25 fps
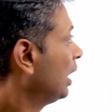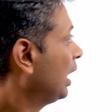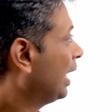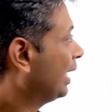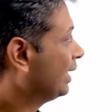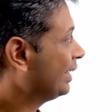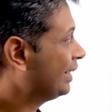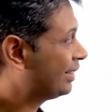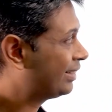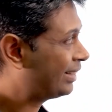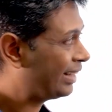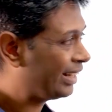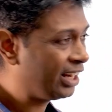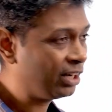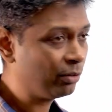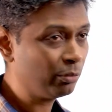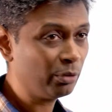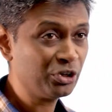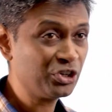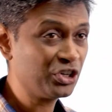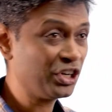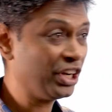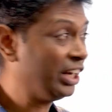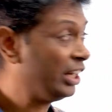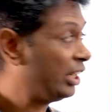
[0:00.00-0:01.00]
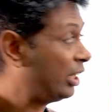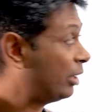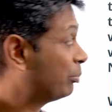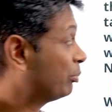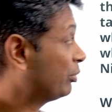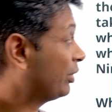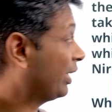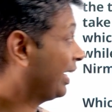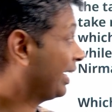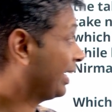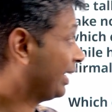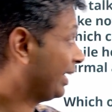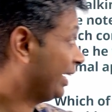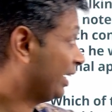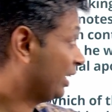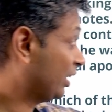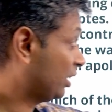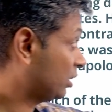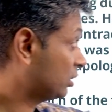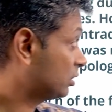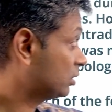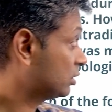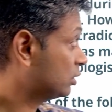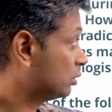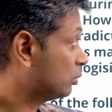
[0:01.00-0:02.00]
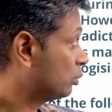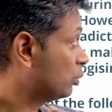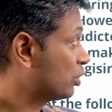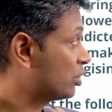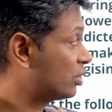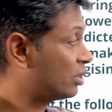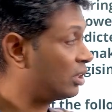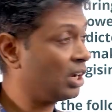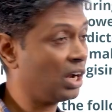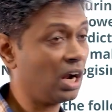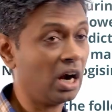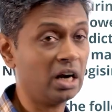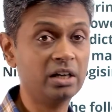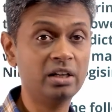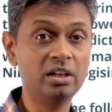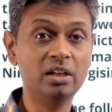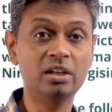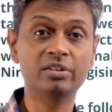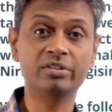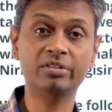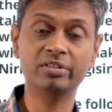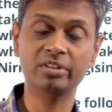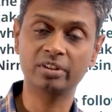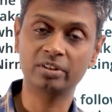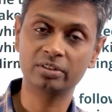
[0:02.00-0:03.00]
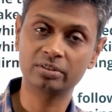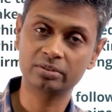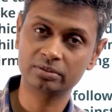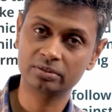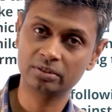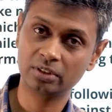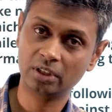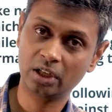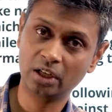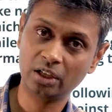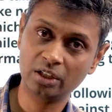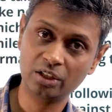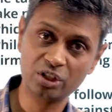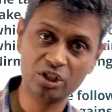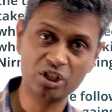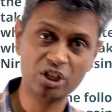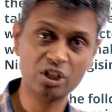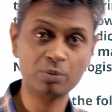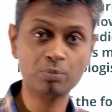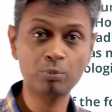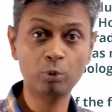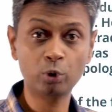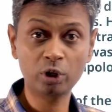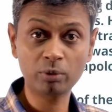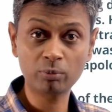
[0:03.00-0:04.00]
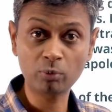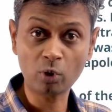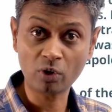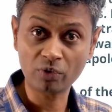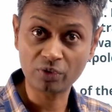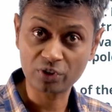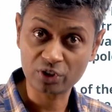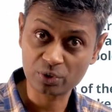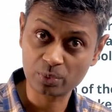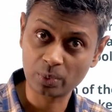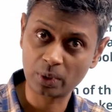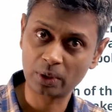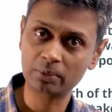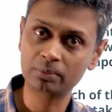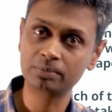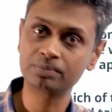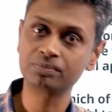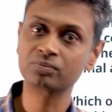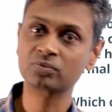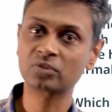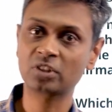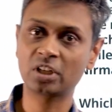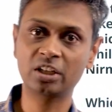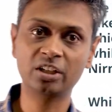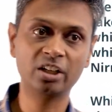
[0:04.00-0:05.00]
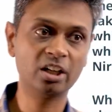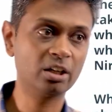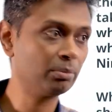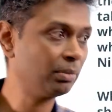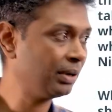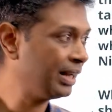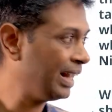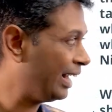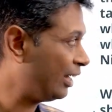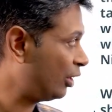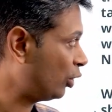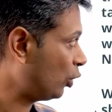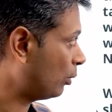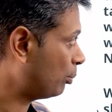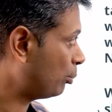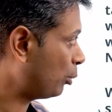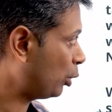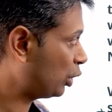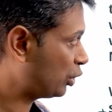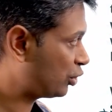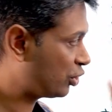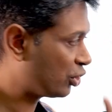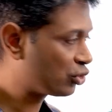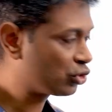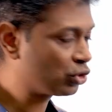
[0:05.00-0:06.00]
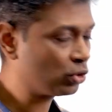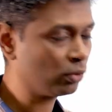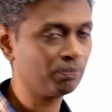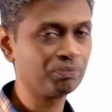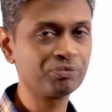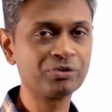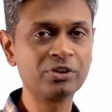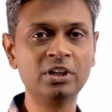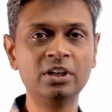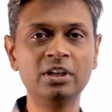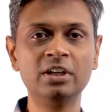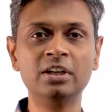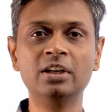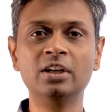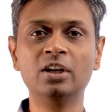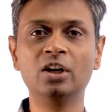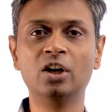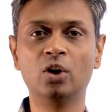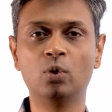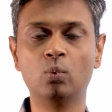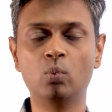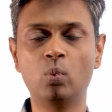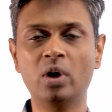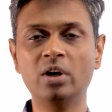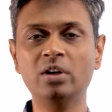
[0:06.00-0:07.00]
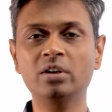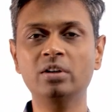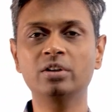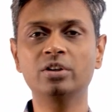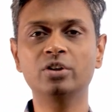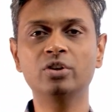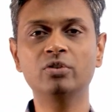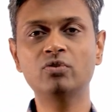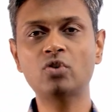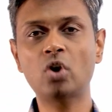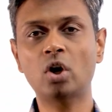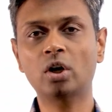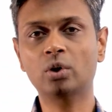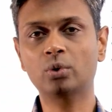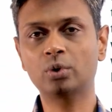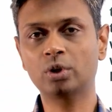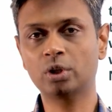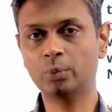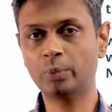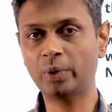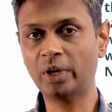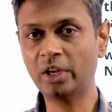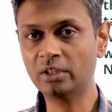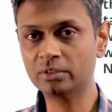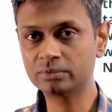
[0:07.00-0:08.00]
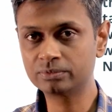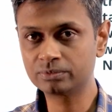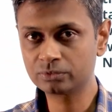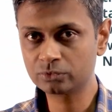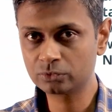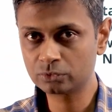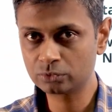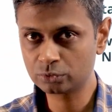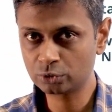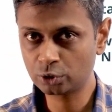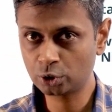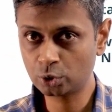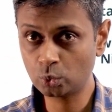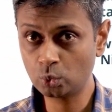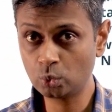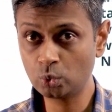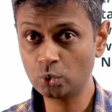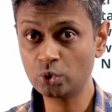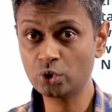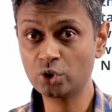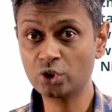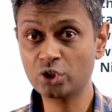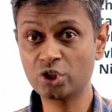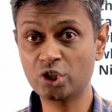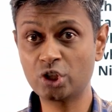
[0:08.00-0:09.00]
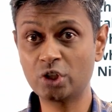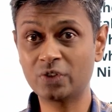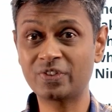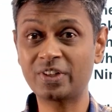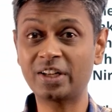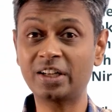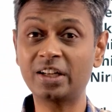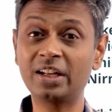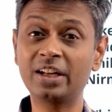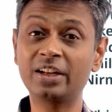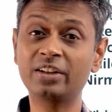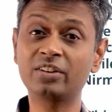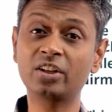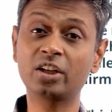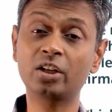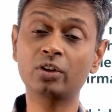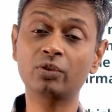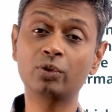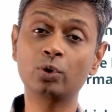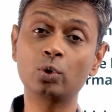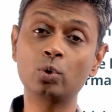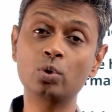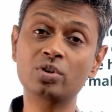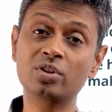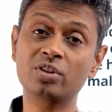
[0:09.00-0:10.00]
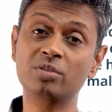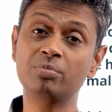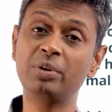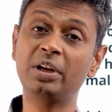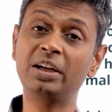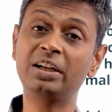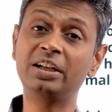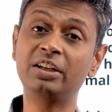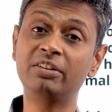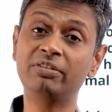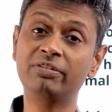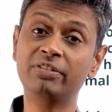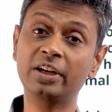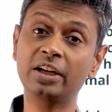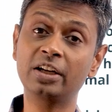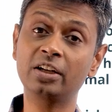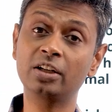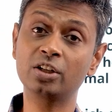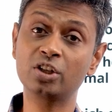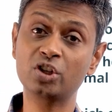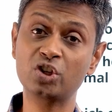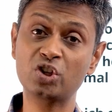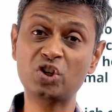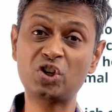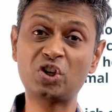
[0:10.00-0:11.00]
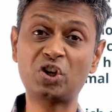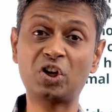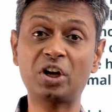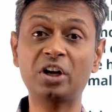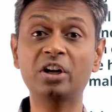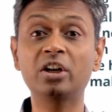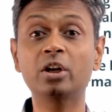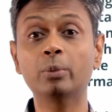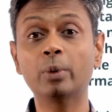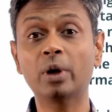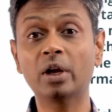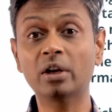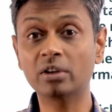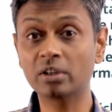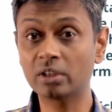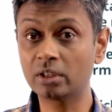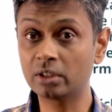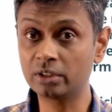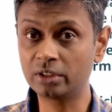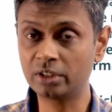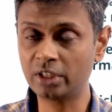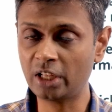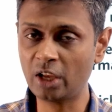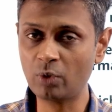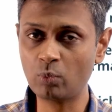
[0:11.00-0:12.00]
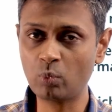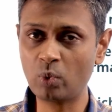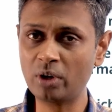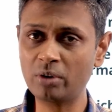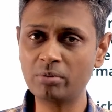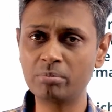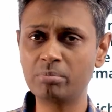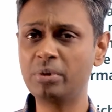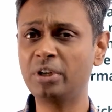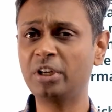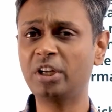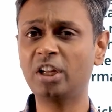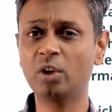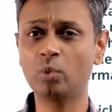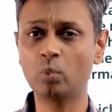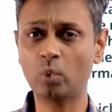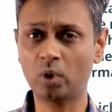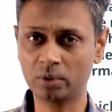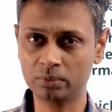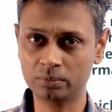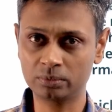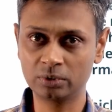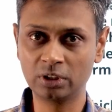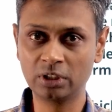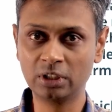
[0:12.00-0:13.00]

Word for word: And the second one, she interrupts the client, which is a cardinal sin. And she's put him off as well. And Nirmal had to apologize. So, one, you've gone out of the way. Two, she's set a set of rules have been defied straight away. Day one, meeting one.